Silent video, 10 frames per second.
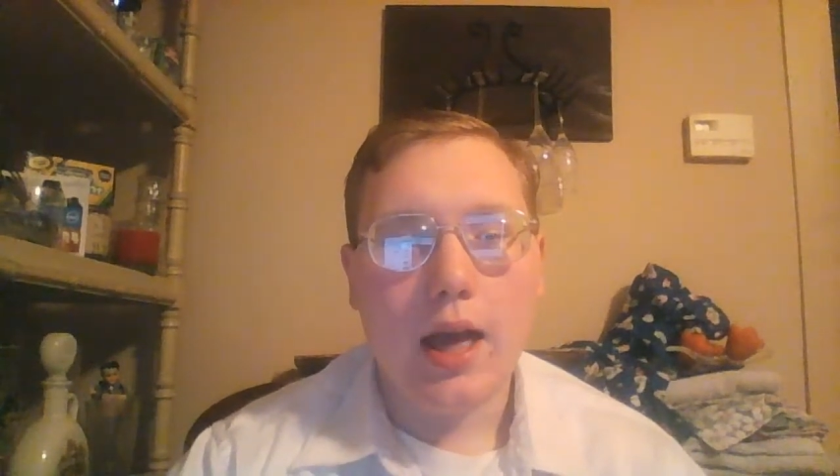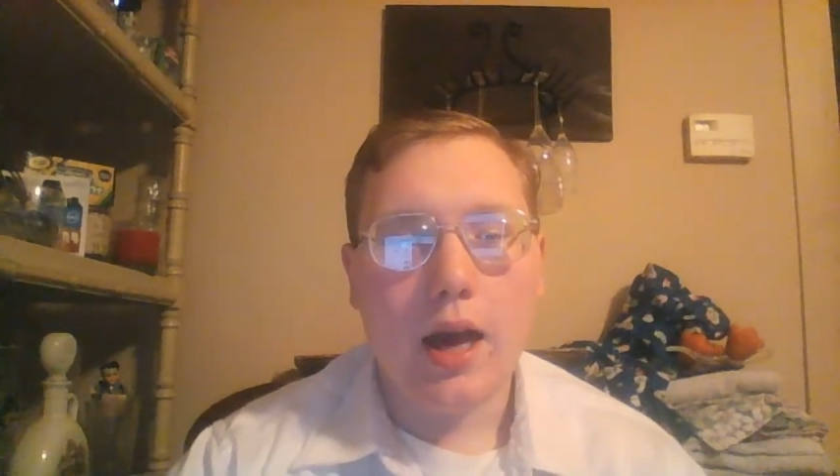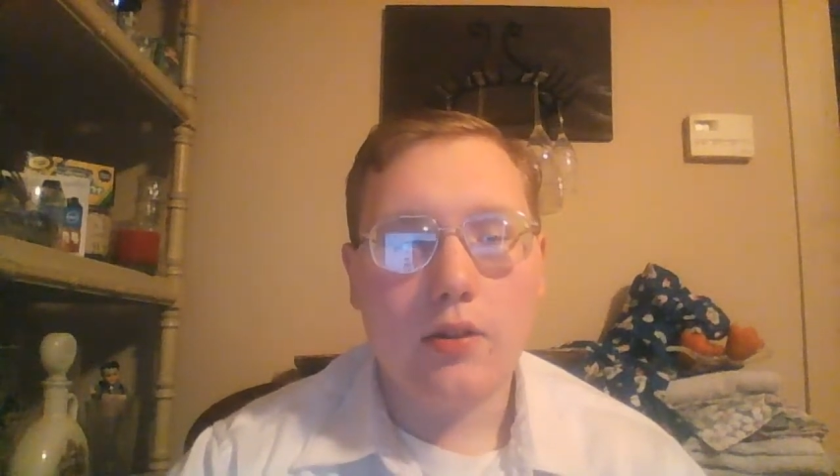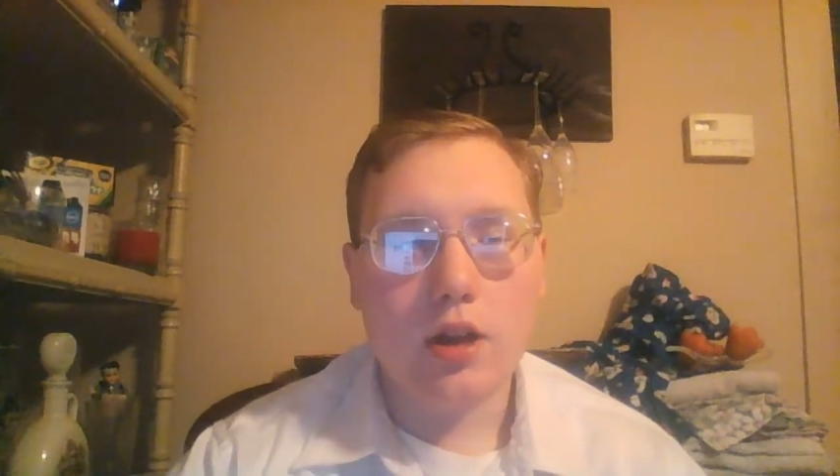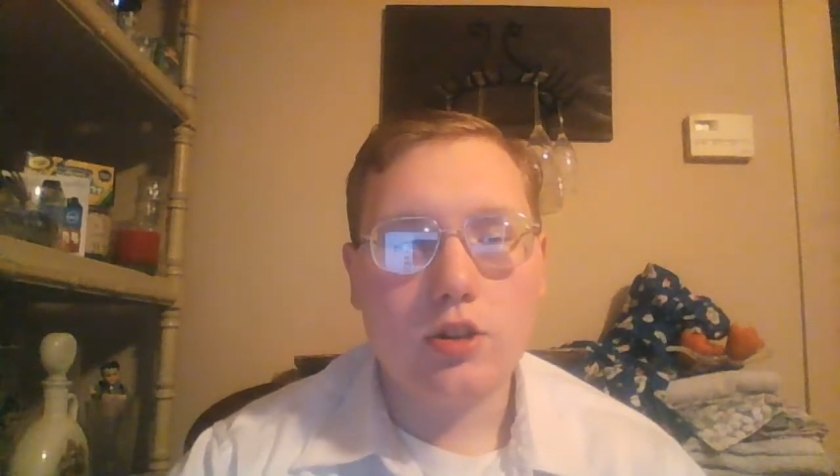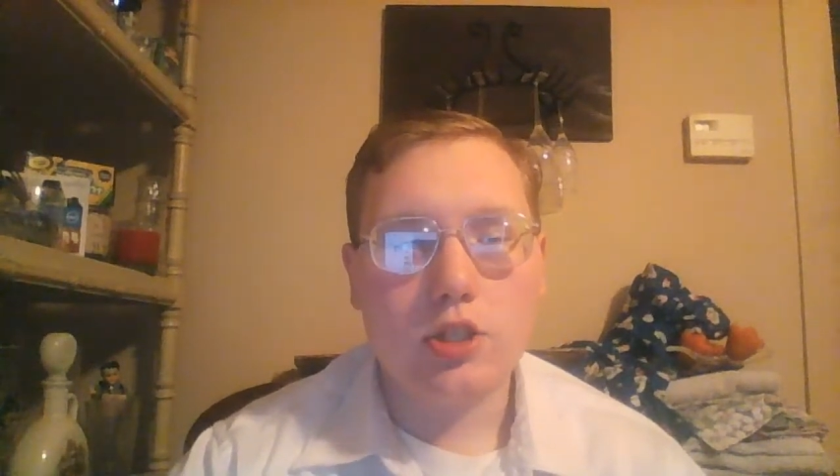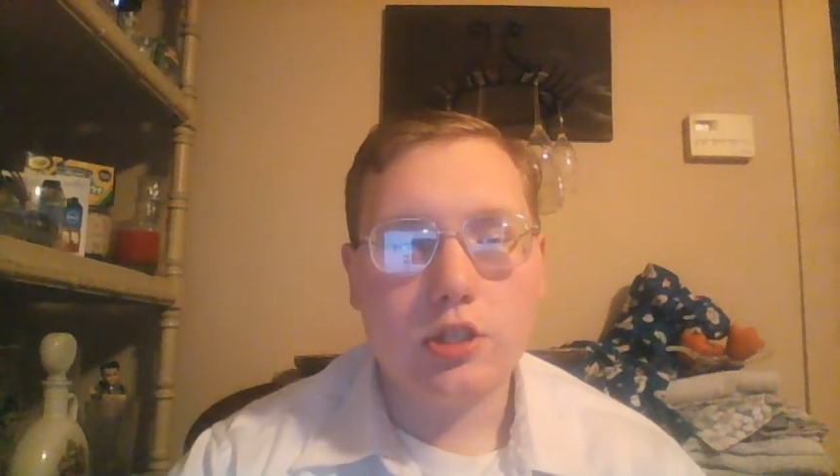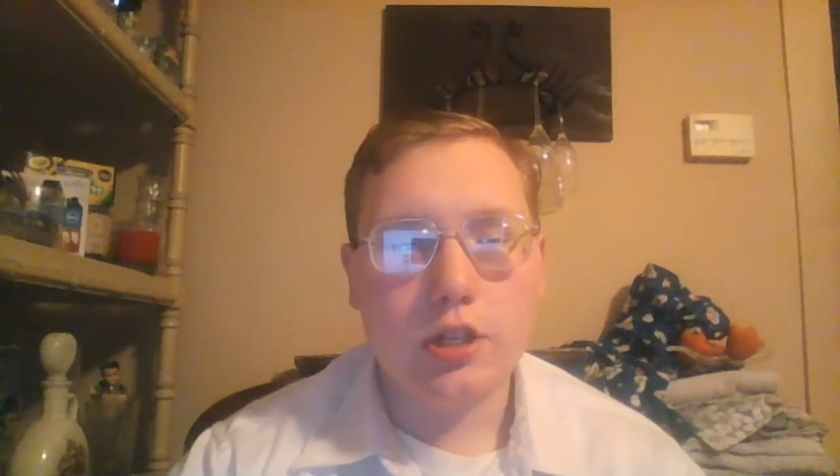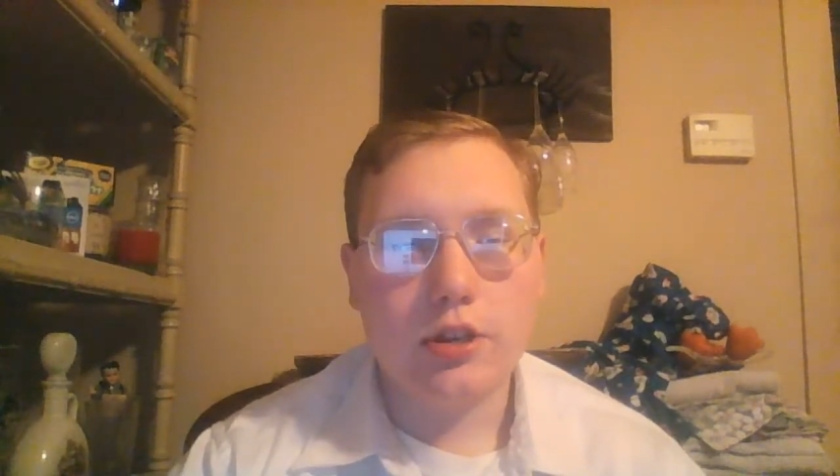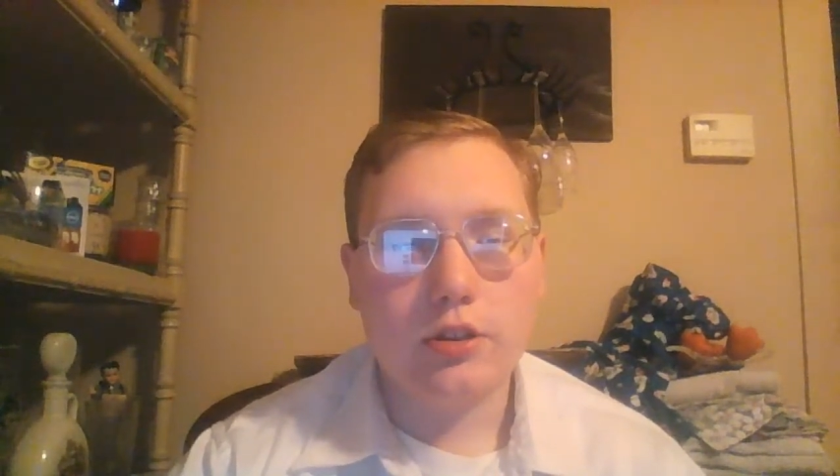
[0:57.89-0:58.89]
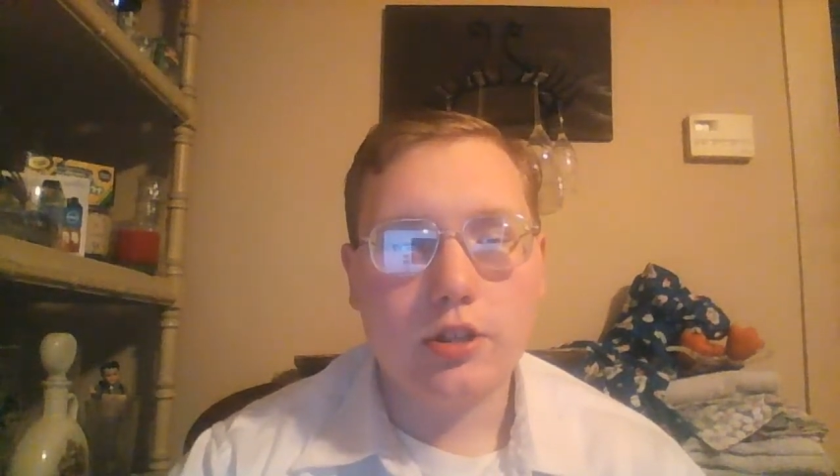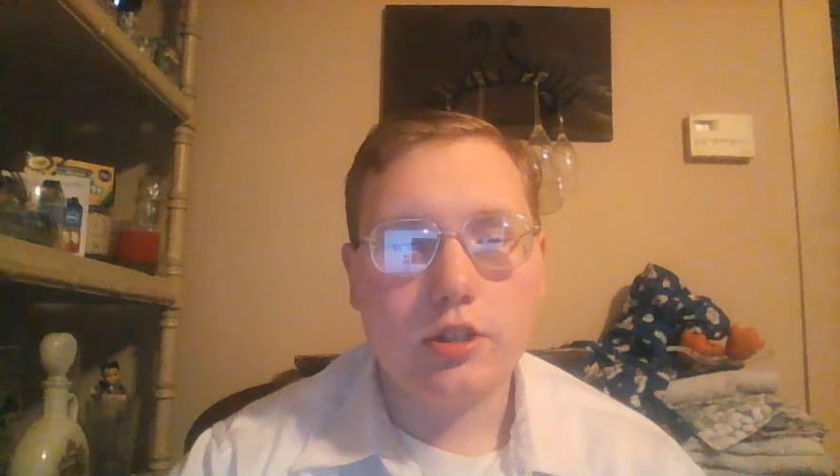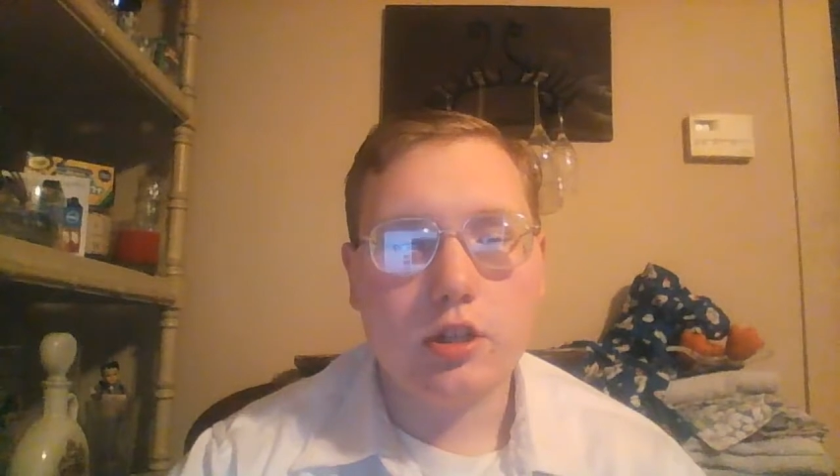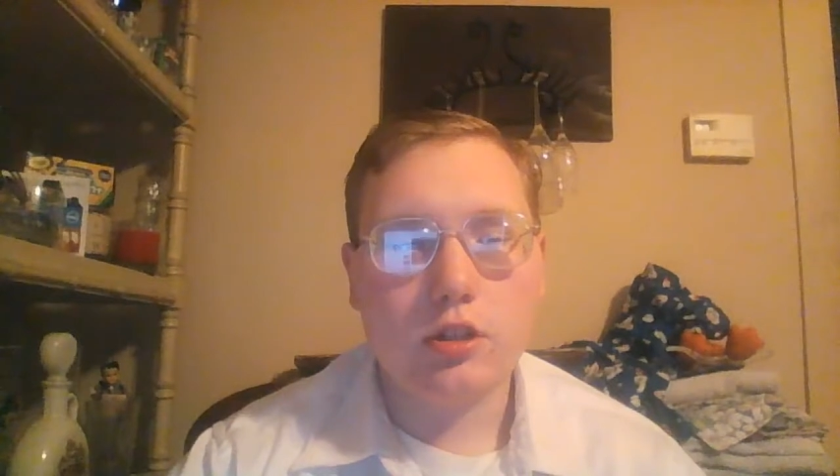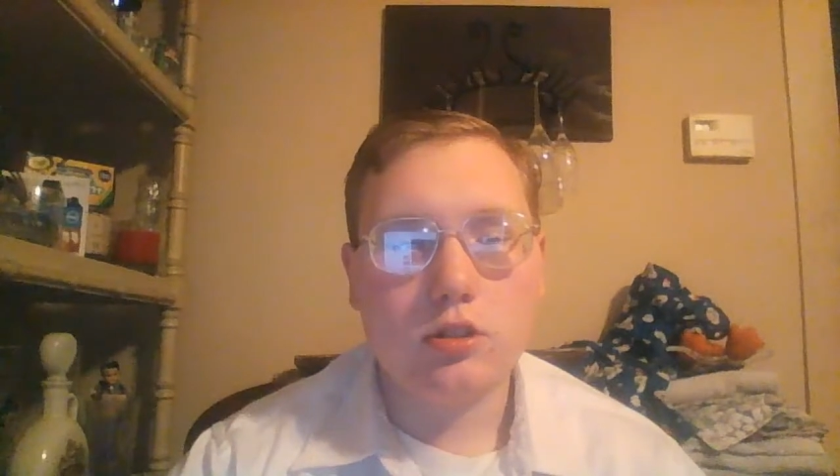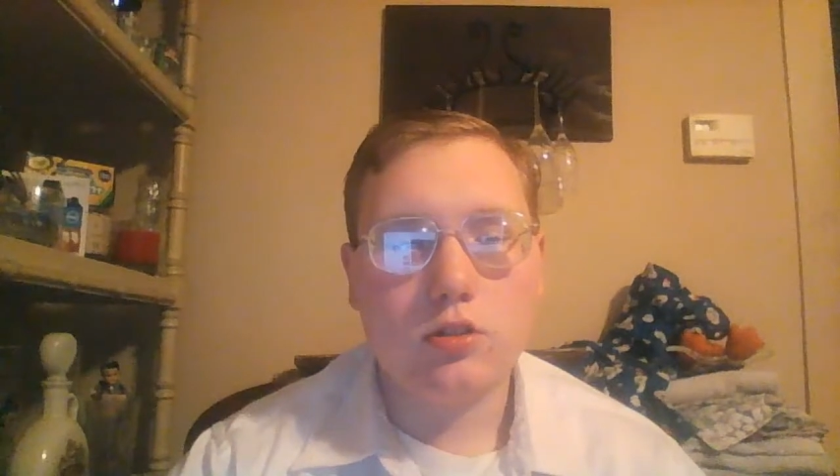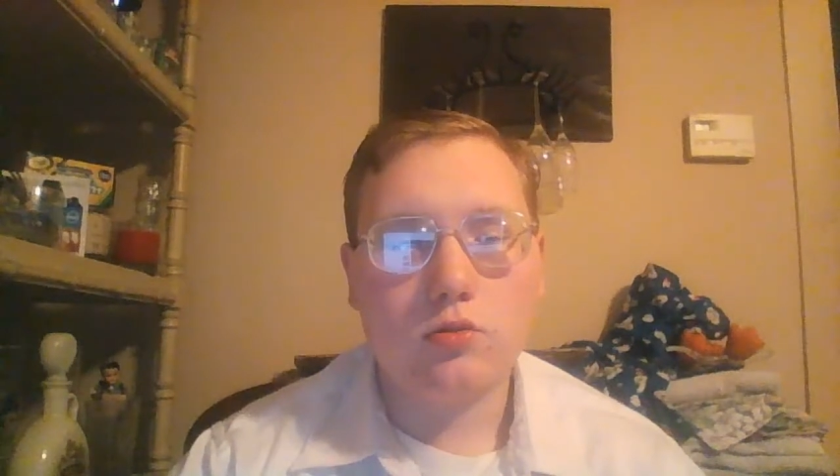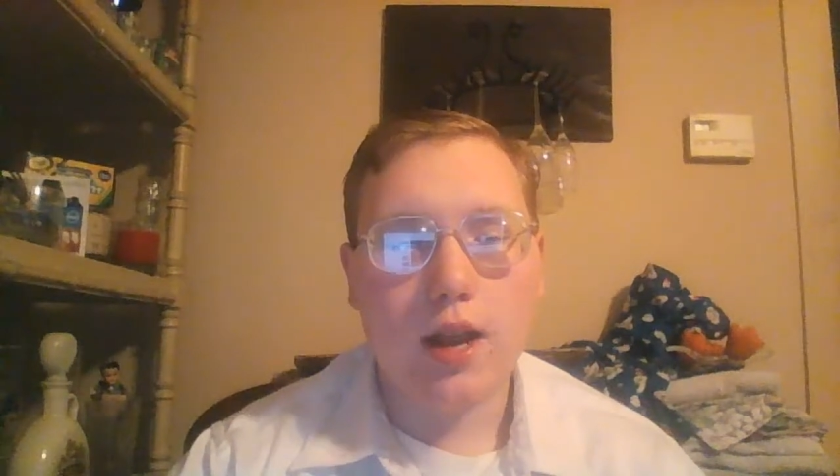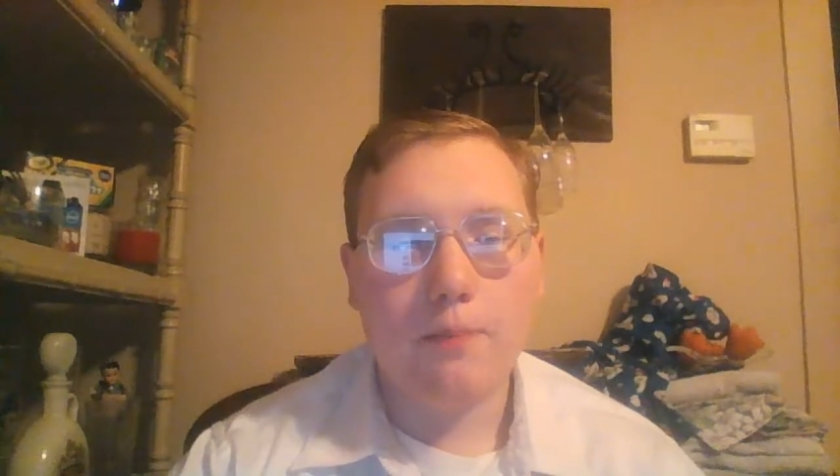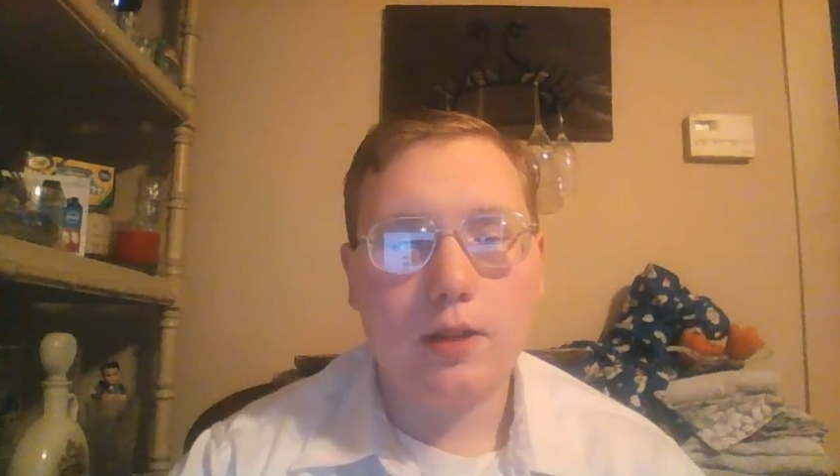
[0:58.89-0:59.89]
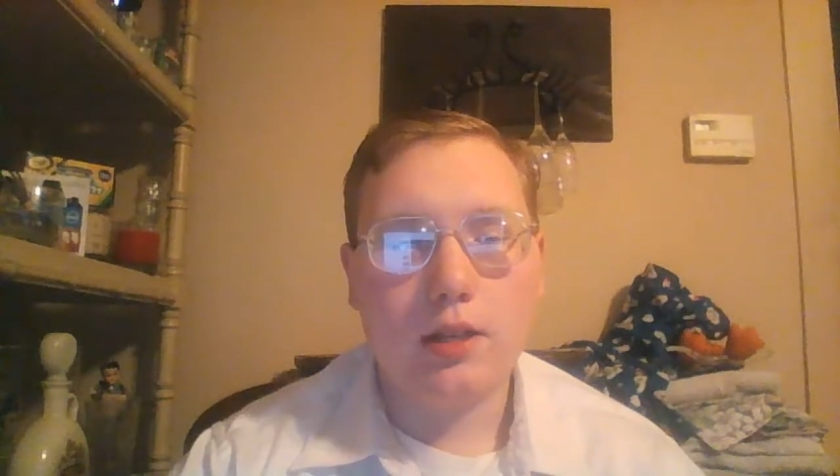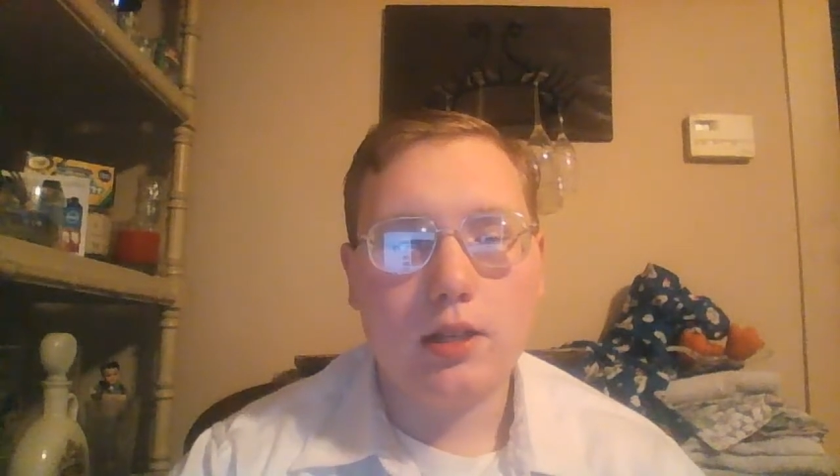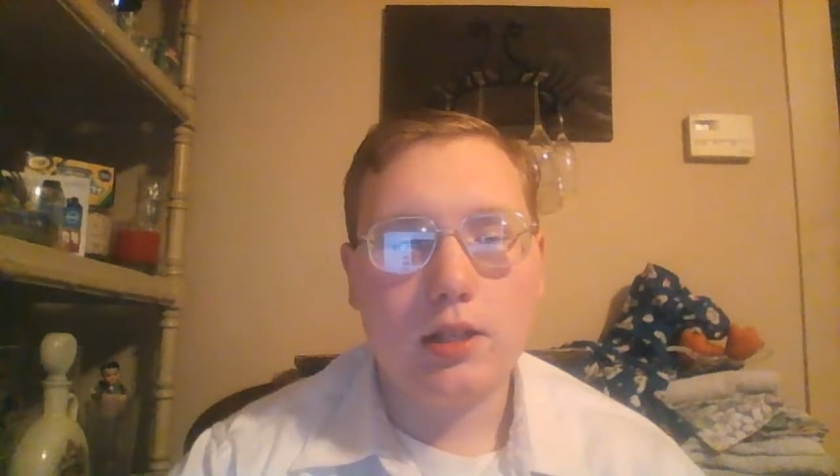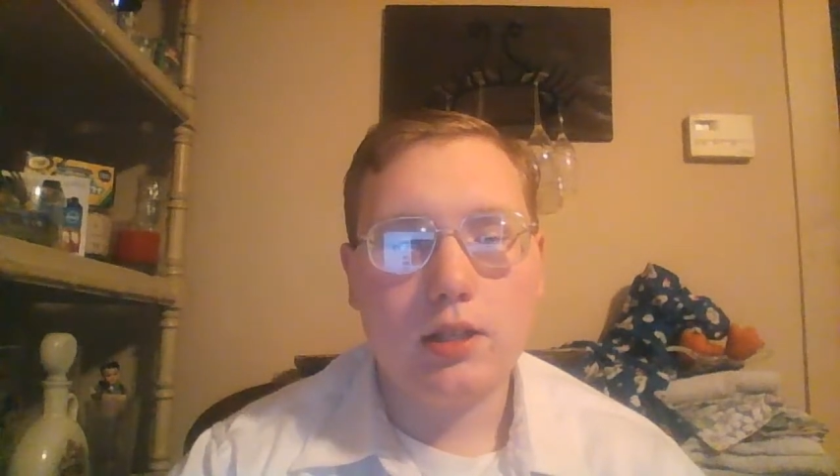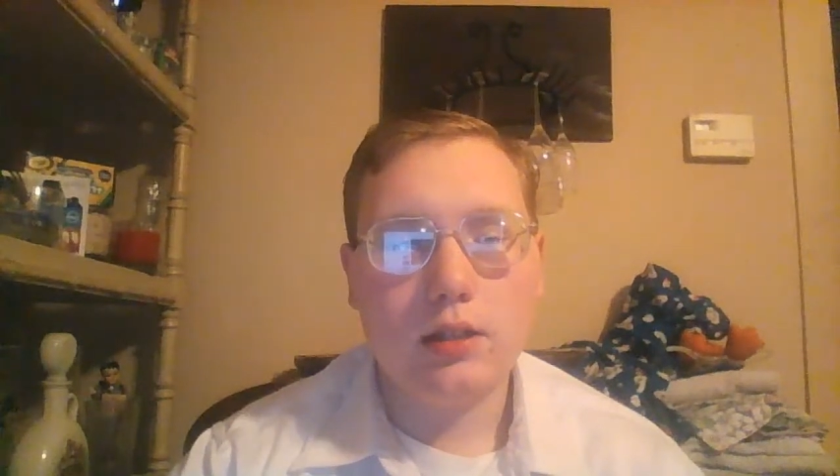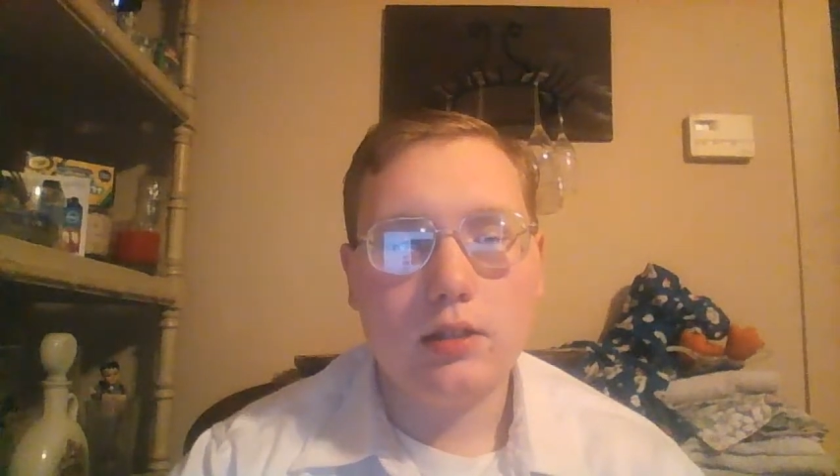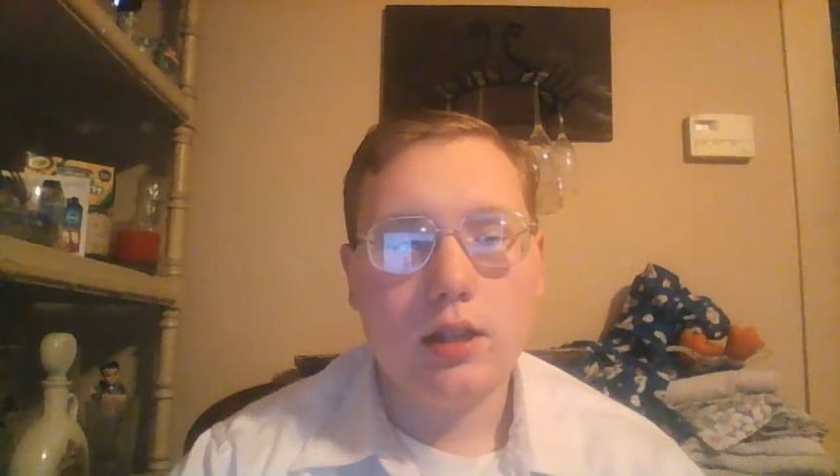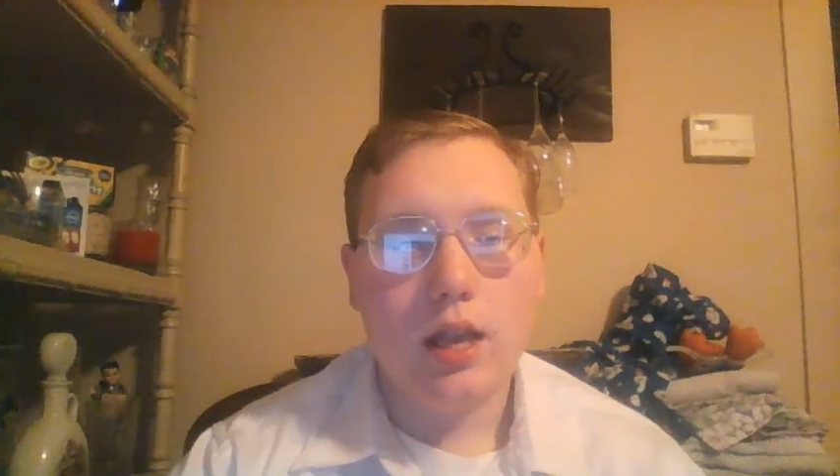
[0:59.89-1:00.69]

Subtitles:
how the auctioneer could talk so rapidly.